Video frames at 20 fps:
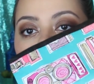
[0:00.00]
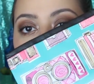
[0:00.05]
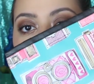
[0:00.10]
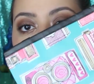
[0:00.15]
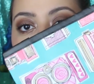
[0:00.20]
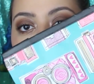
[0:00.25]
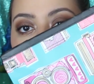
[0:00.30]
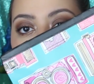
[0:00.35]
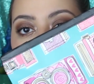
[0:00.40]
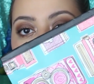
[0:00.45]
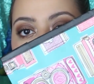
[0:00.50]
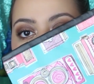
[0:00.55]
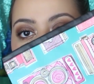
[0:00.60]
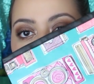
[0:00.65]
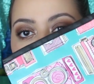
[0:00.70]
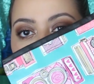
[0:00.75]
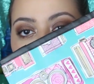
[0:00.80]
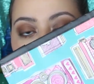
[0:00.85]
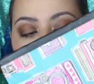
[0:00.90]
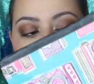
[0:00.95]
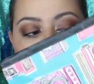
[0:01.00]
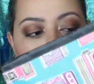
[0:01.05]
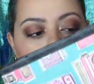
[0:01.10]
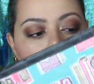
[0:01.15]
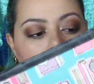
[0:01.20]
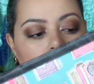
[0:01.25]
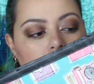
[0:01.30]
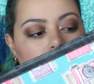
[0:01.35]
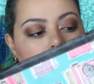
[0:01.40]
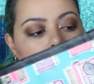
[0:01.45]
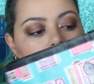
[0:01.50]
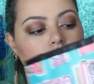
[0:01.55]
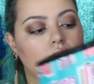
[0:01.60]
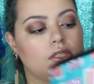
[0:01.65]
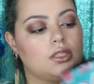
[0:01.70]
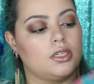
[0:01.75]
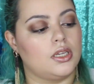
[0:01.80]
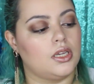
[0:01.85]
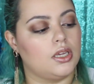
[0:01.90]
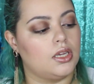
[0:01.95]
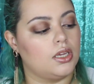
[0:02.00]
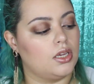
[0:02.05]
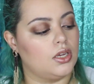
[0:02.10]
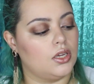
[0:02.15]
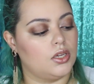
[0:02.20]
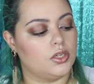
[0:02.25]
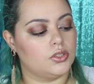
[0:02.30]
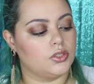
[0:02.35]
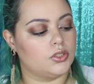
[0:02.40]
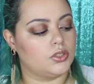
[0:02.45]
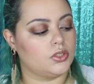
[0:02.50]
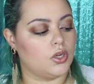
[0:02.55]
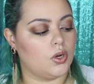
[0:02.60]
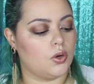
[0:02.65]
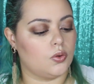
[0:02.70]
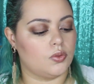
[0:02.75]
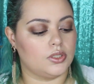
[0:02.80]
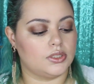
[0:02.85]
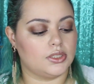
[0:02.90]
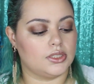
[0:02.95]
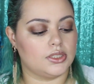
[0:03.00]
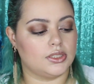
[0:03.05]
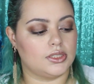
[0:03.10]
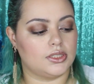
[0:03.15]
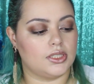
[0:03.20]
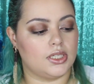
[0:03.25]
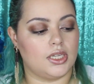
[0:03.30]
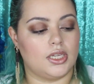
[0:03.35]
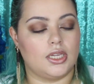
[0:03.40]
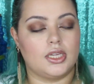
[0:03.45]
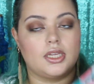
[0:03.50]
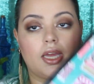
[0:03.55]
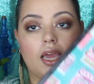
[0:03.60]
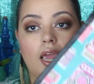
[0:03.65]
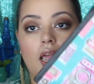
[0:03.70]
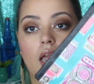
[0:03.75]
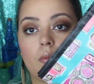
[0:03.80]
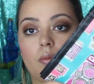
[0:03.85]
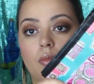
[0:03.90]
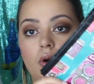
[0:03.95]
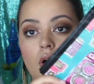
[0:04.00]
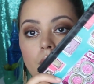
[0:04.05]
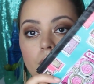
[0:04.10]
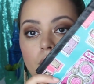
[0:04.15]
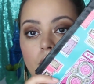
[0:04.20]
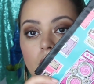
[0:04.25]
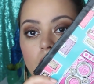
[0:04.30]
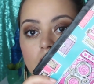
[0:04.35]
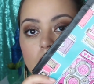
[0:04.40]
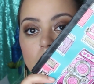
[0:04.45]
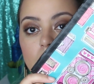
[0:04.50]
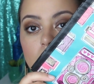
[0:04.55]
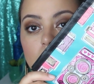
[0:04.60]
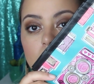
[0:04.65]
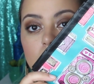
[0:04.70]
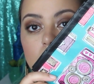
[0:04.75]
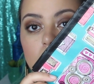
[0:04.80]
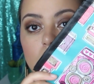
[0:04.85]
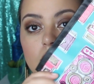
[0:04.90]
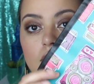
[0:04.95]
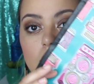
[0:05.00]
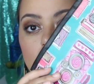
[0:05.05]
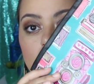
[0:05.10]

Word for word: love this print. So this is the camera print,